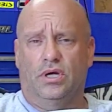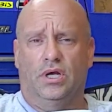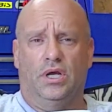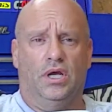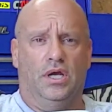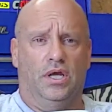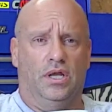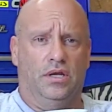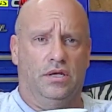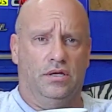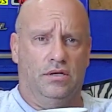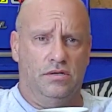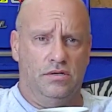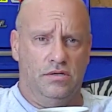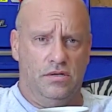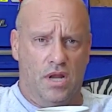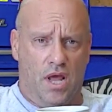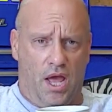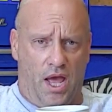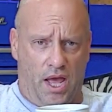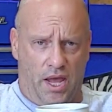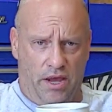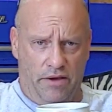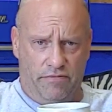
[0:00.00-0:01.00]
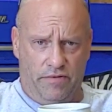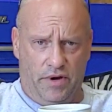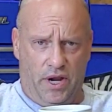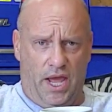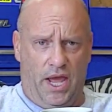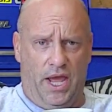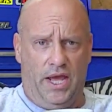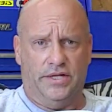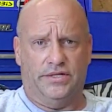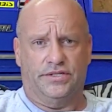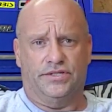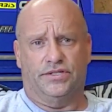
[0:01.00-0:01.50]
And I even
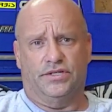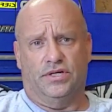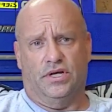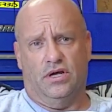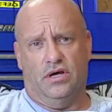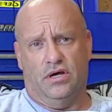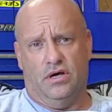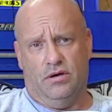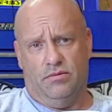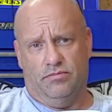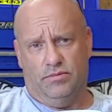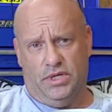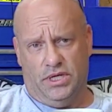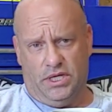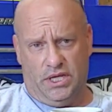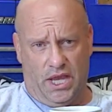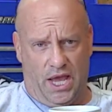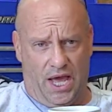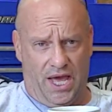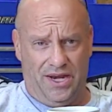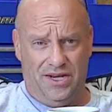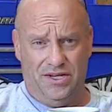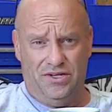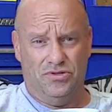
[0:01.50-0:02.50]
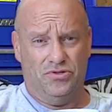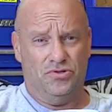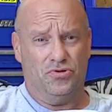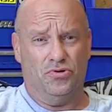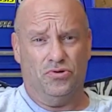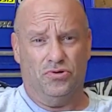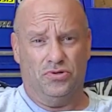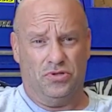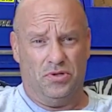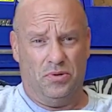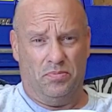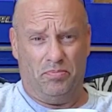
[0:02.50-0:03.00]
had some that got into
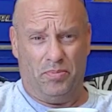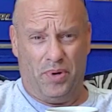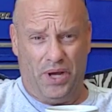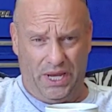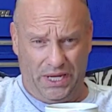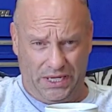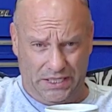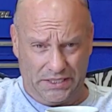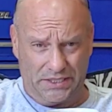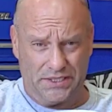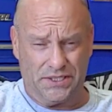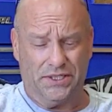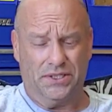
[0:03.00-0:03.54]
a debate